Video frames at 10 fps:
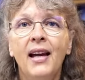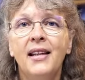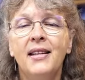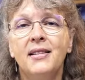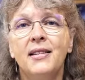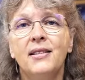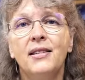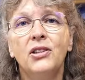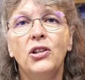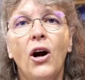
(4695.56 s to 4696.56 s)
This is
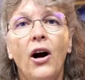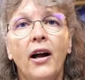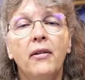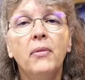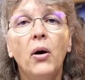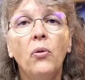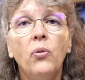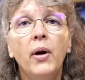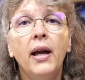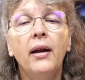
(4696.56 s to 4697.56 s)
the time
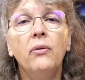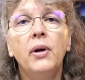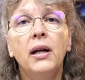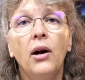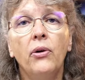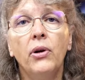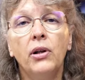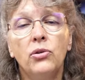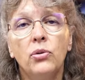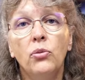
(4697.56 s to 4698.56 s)
where we're
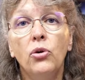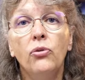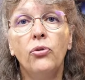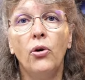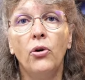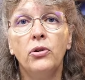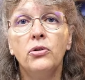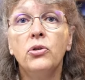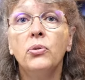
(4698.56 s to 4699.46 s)
going to move on